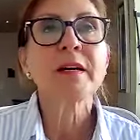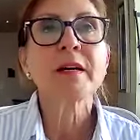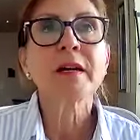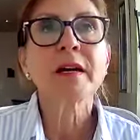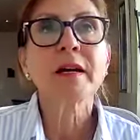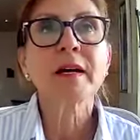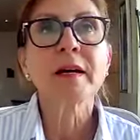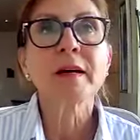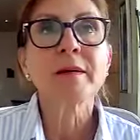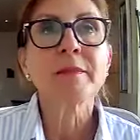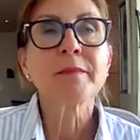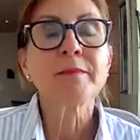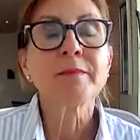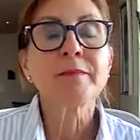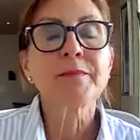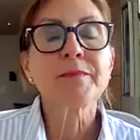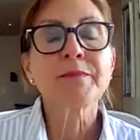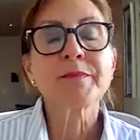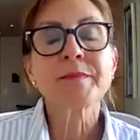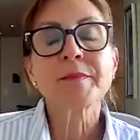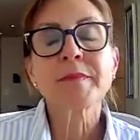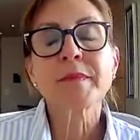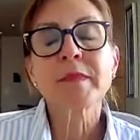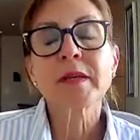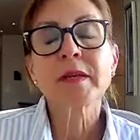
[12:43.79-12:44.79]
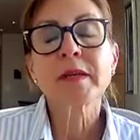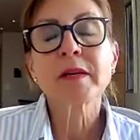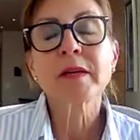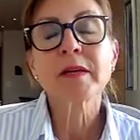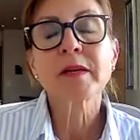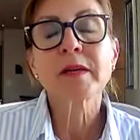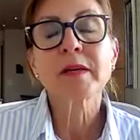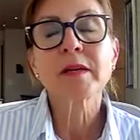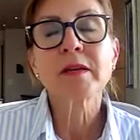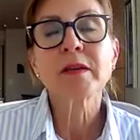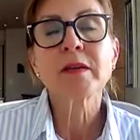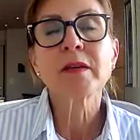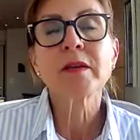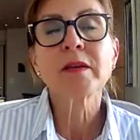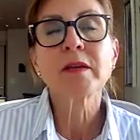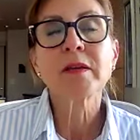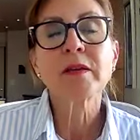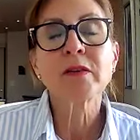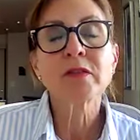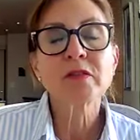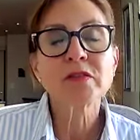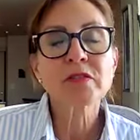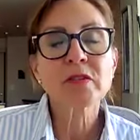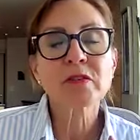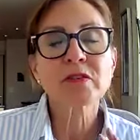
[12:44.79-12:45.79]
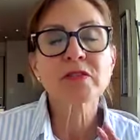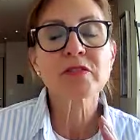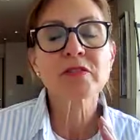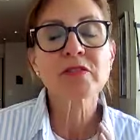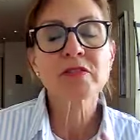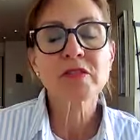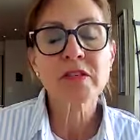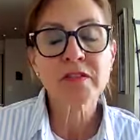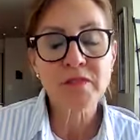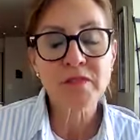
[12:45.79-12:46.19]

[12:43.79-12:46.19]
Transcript: um, you start. Yeah. Sh-